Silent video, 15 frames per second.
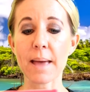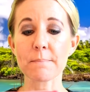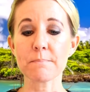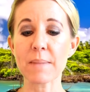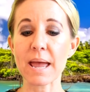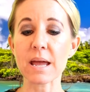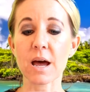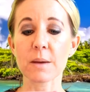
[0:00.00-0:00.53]

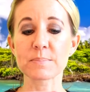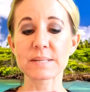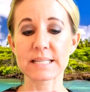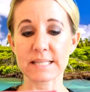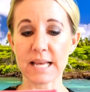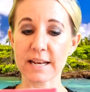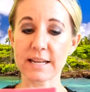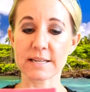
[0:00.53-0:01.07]
makeup
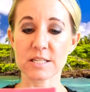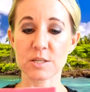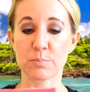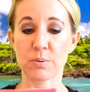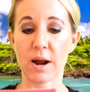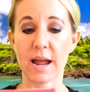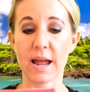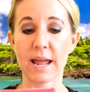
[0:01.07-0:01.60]
setting
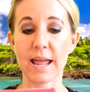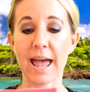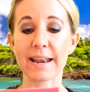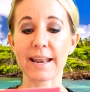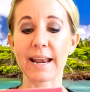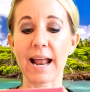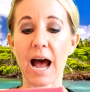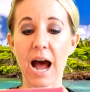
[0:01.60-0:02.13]
spray, and
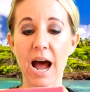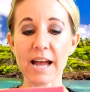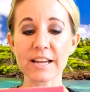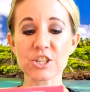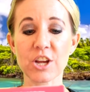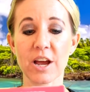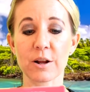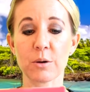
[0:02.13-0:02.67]
an
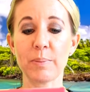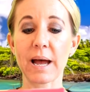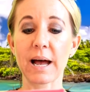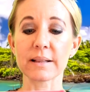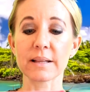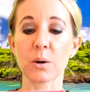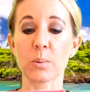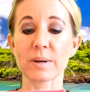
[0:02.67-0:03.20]
eyeshadow
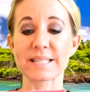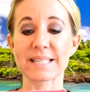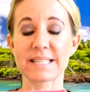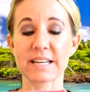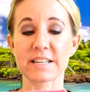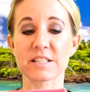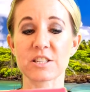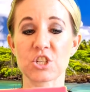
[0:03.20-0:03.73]
palette with
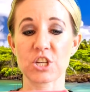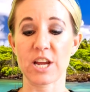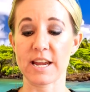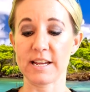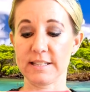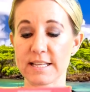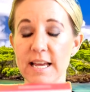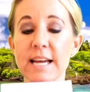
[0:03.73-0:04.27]
6
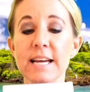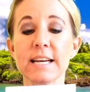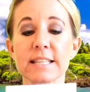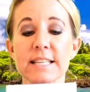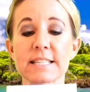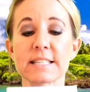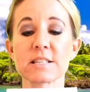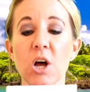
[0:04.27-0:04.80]
shades.
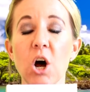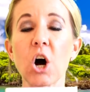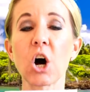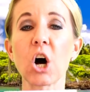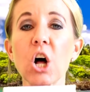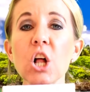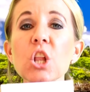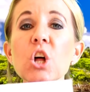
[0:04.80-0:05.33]
This is
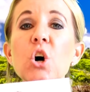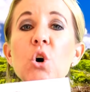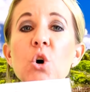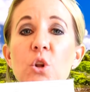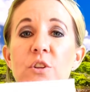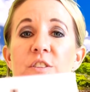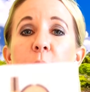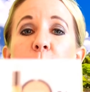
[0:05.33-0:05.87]
all
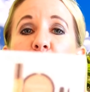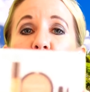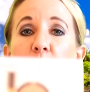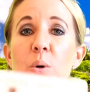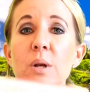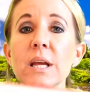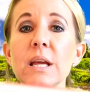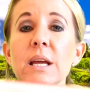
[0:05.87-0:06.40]
Ulta
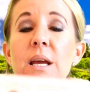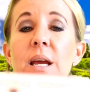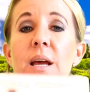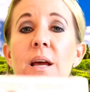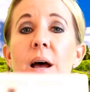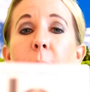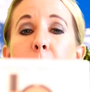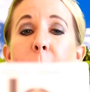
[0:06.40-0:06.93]
Beauty
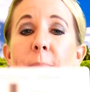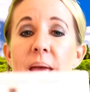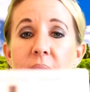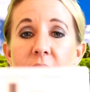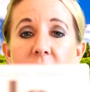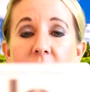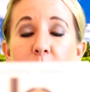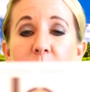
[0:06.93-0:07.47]

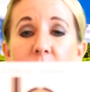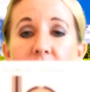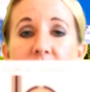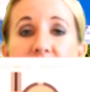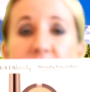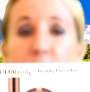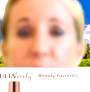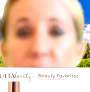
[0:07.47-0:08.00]
makeup
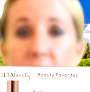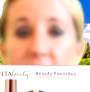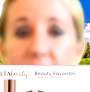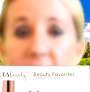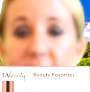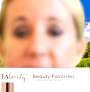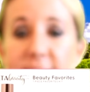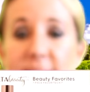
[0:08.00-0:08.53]

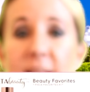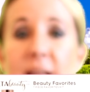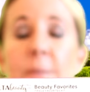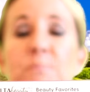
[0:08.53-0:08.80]
supplies.